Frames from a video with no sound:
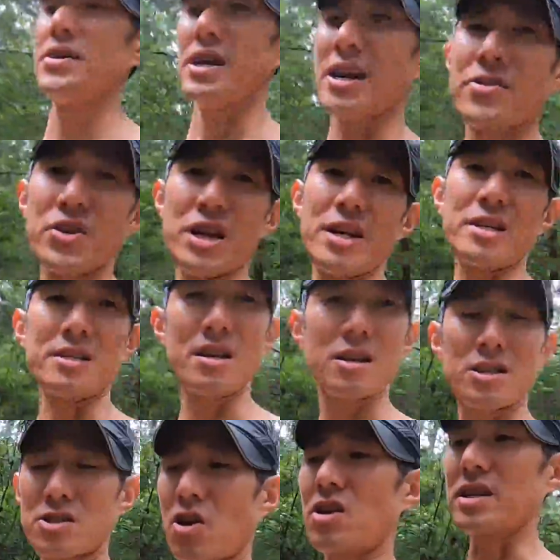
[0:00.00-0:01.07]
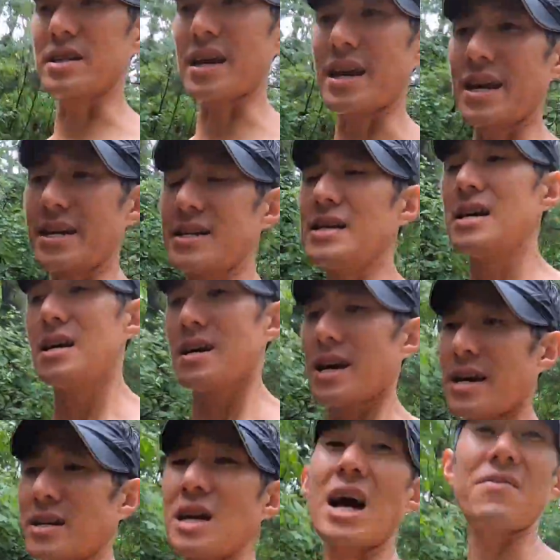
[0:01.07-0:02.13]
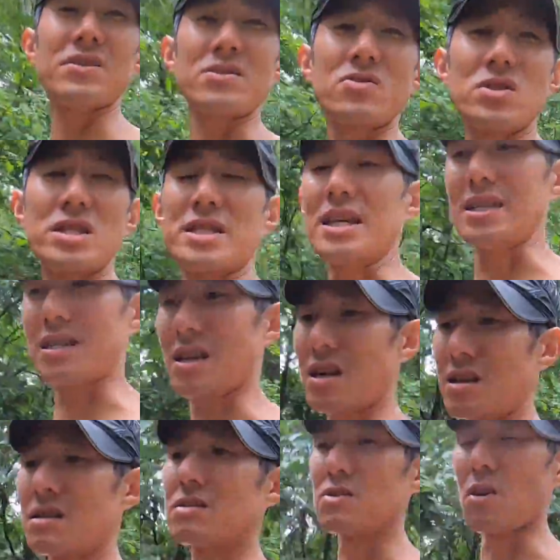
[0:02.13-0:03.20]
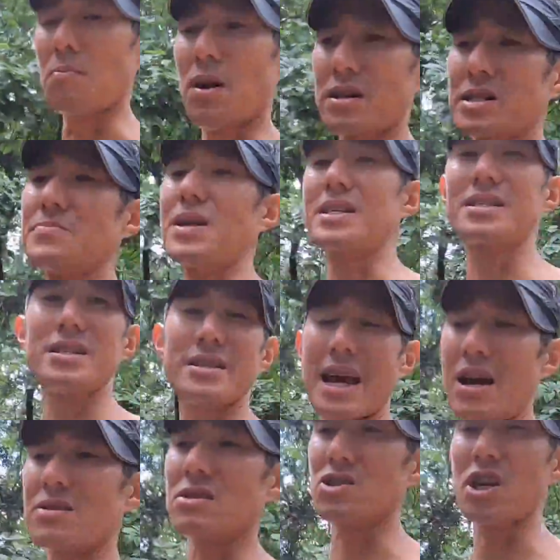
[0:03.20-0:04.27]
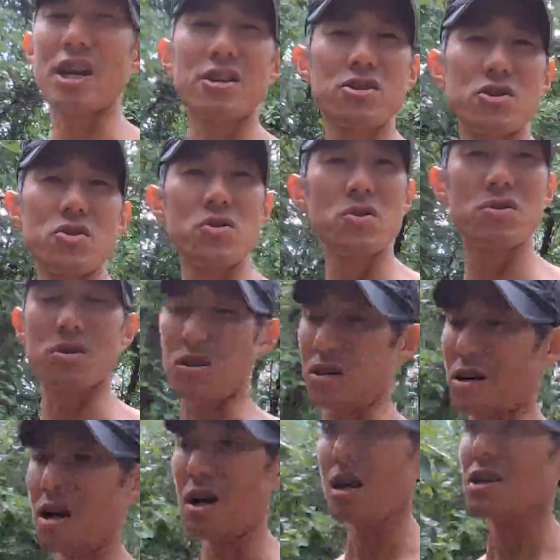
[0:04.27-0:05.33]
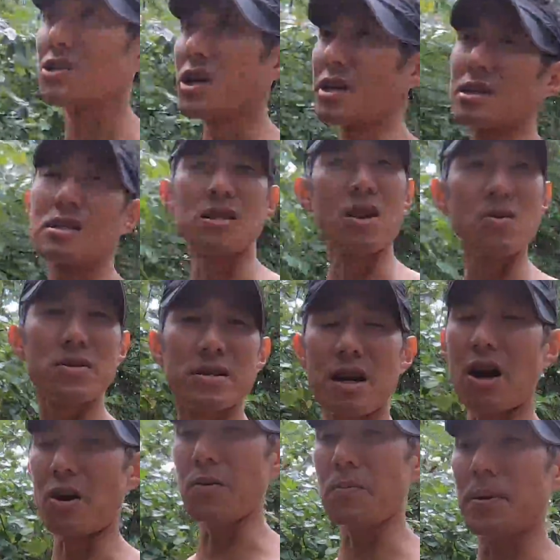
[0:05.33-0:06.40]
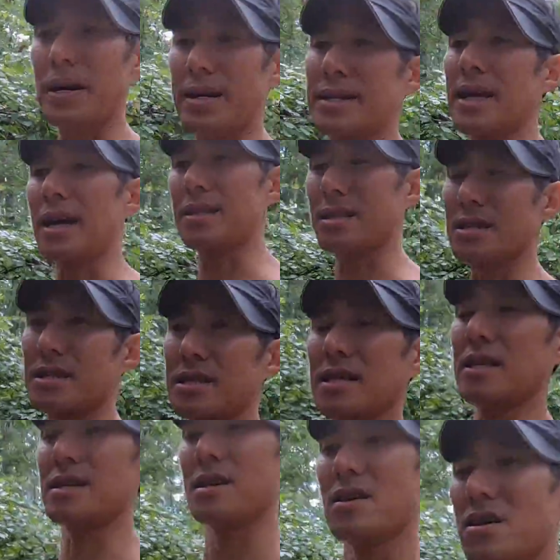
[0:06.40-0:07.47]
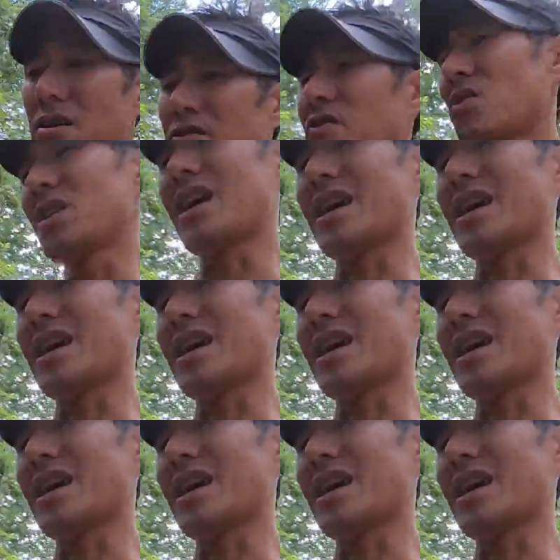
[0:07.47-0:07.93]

and then start again, and not having to sit so much. I might sit down to change shoes or change clothes and all, but not to sit for